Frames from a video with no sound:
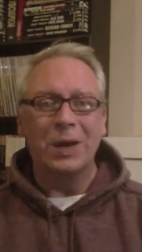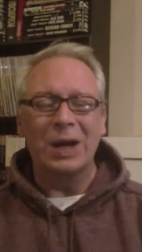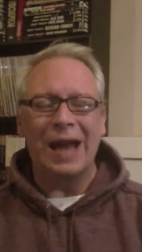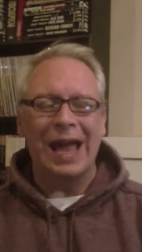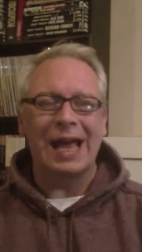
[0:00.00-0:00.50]

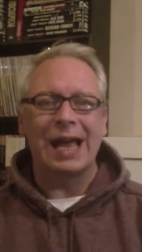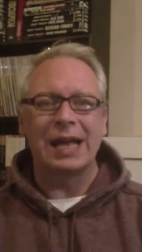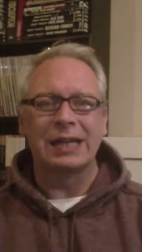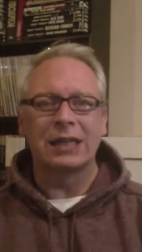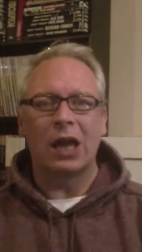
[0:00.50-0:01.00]
but
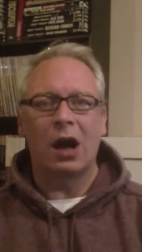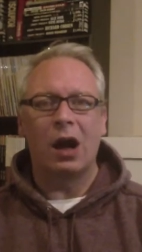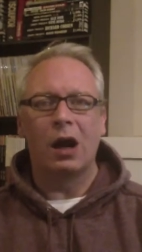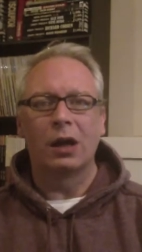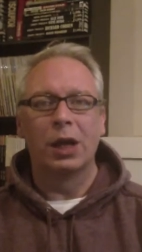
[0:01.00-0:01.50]
as
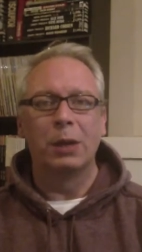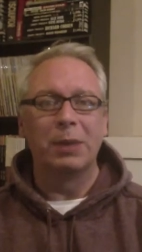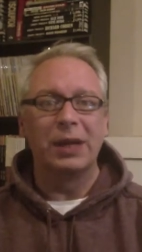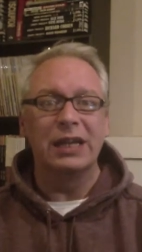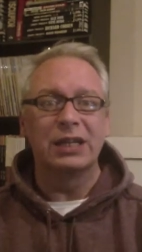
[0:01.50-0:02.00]
our good
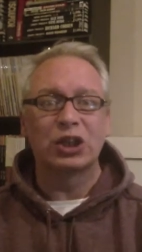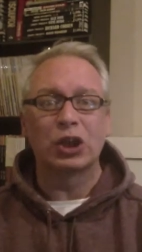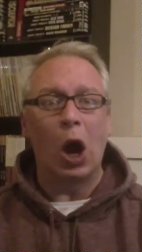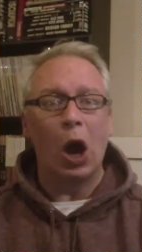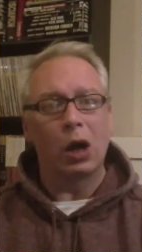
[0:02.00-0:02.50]
buddy
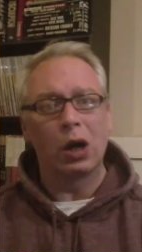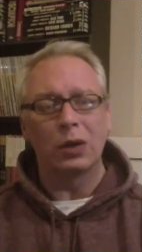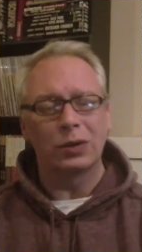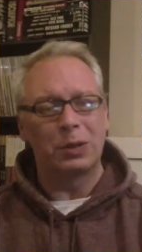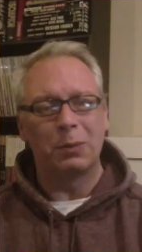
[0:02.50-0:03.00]
Scott
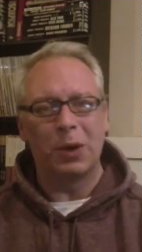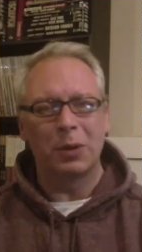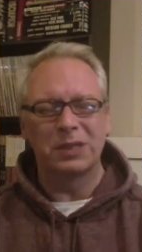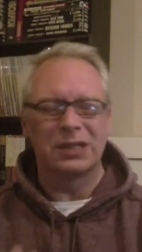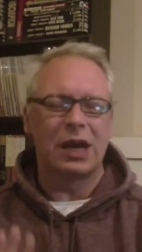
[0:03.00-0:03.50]
Coston
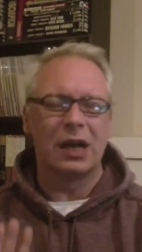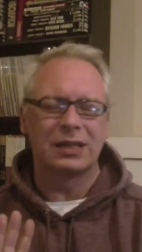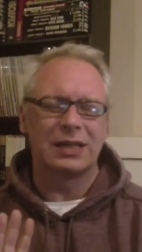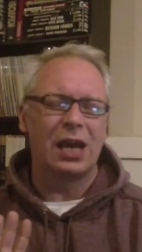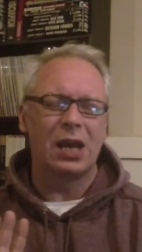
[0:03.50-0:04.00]
Bromstar
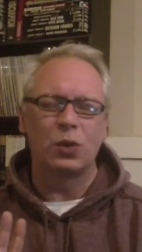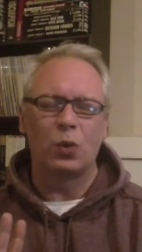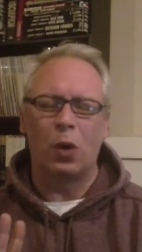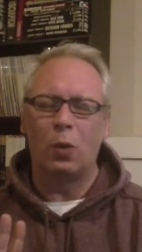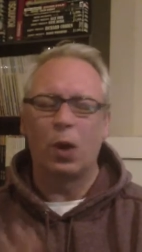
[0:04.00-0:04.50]
said
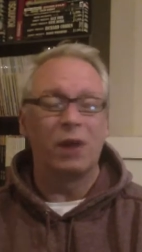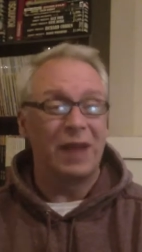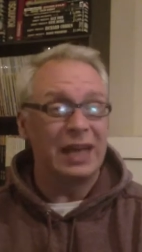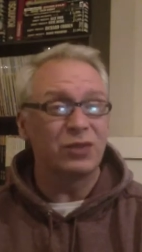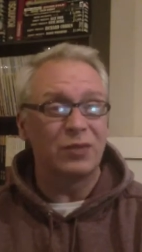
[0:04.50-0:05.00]
on one
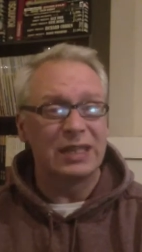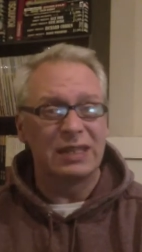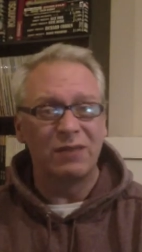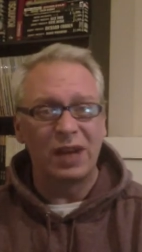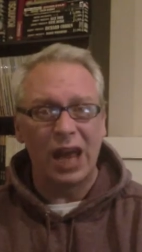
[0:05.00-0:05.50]
of his
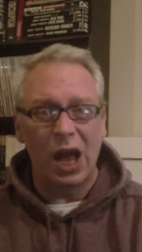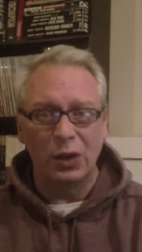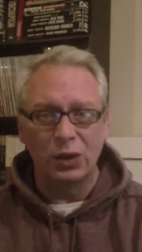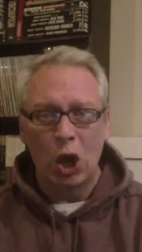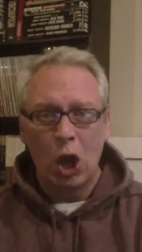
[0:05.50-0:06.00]
recent
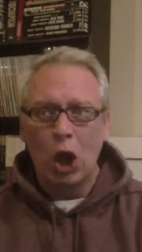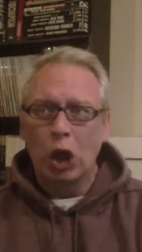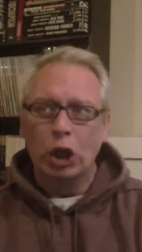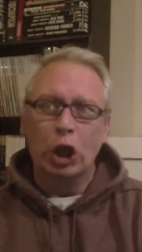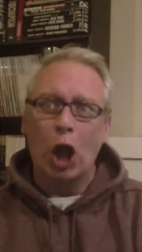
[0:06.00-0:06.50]
videos,
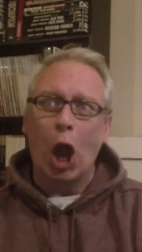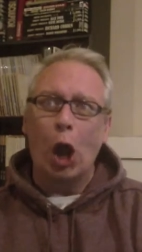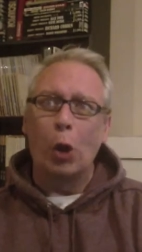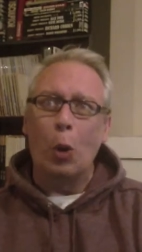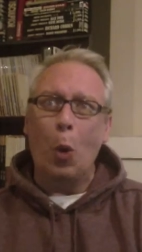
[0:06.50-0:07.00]
you
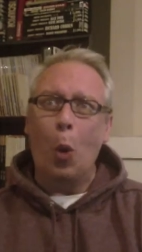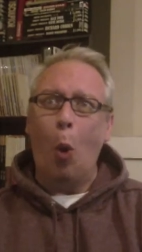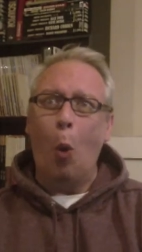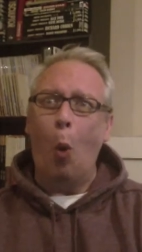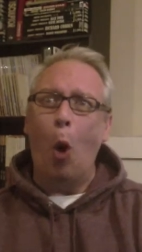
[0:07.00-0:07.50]
know,
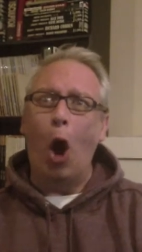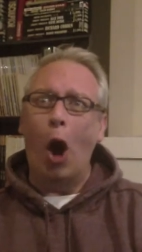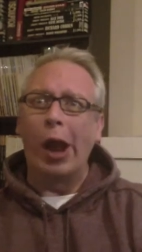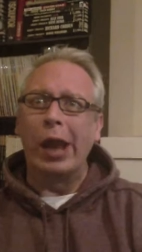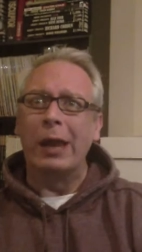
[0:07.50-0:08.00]

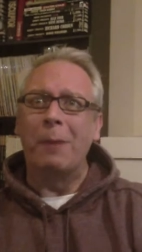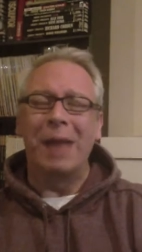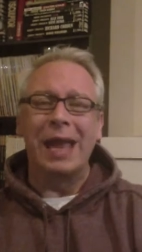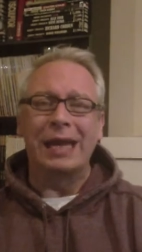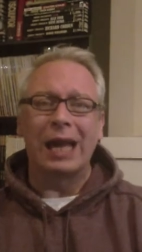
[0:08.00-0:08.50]
why
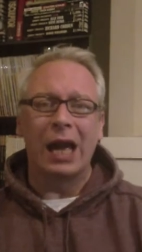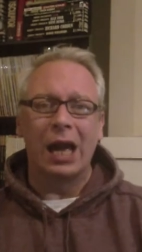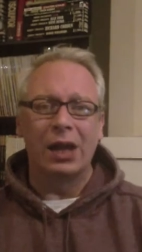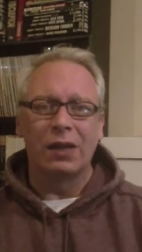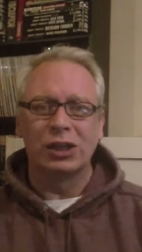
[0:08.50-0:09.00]
make
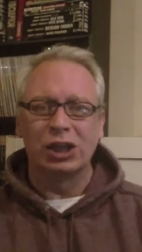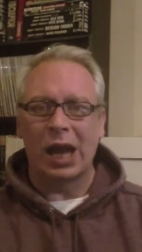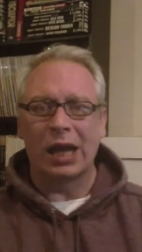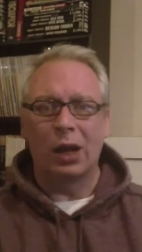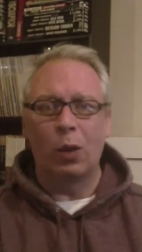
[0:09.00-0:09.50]
another
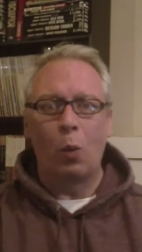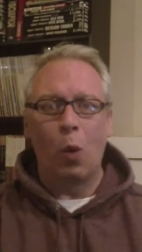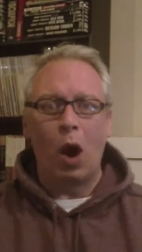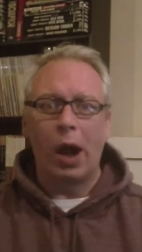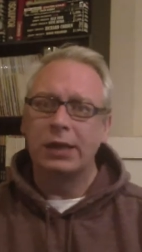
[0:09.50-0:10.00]
channel?
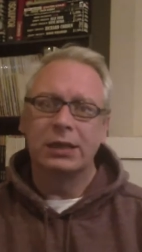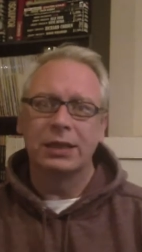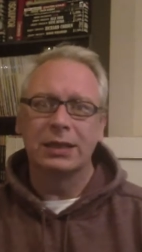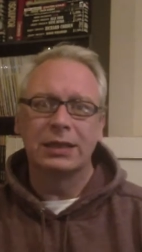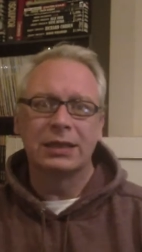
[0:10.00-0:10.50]
Why
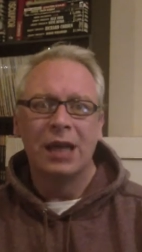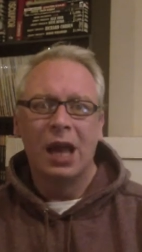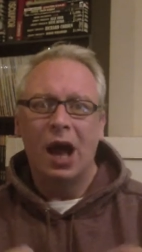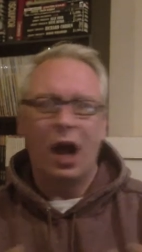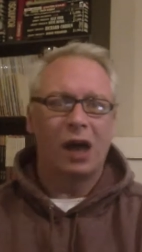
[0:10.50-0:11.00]
does
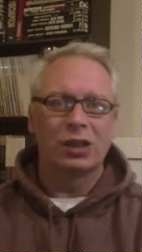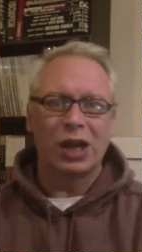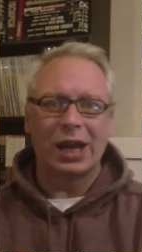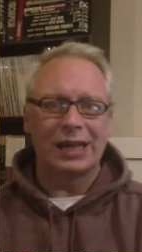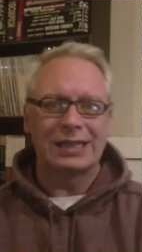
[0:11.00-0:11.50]
our
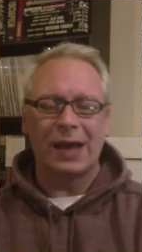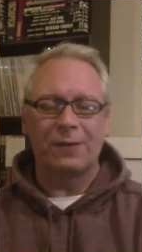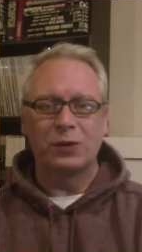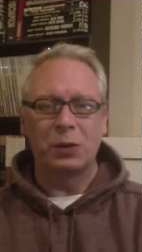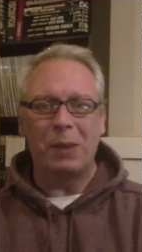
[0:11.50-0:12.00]
channels
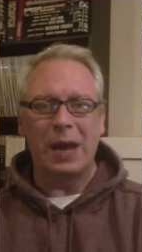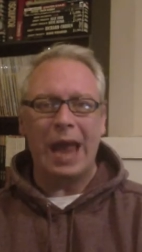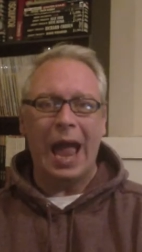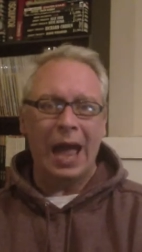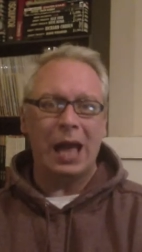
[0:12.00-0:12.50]
have to
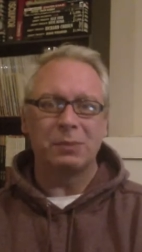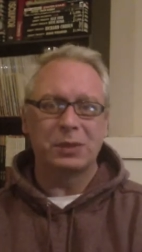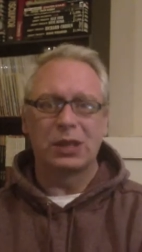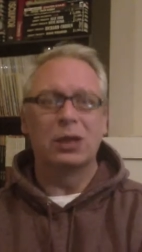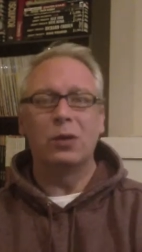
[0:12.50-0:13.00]
be
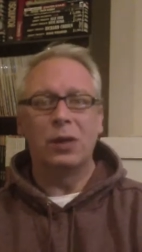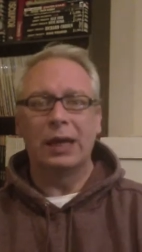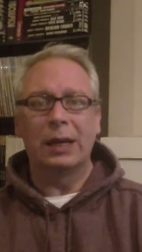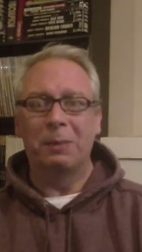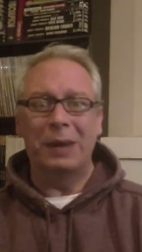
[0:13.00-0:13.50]

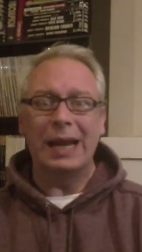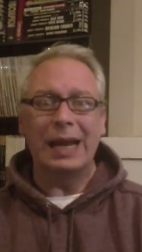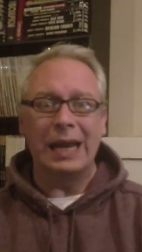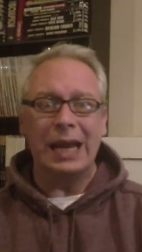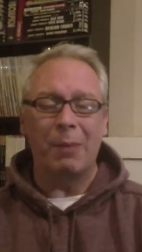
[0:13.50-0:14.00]
absolutely
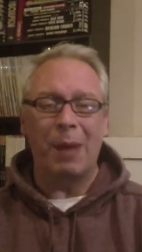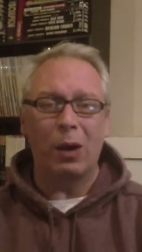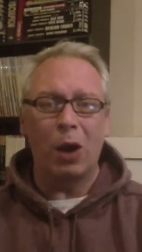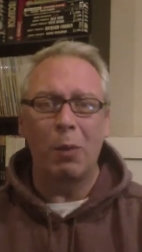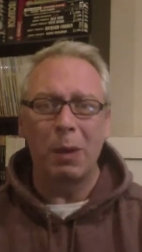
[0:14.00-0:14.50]
completely
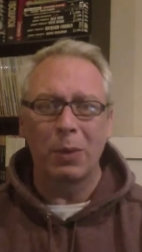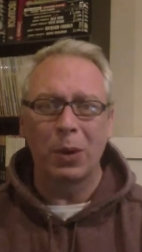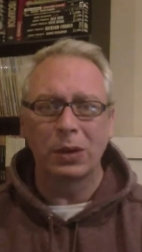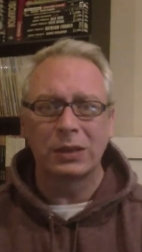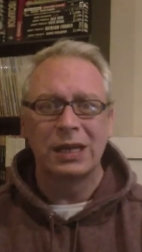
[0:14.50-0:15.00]
about comic
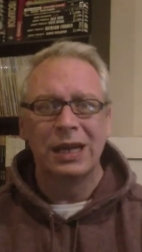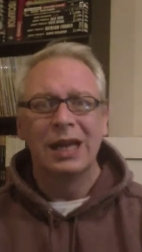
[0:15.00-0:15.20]
books?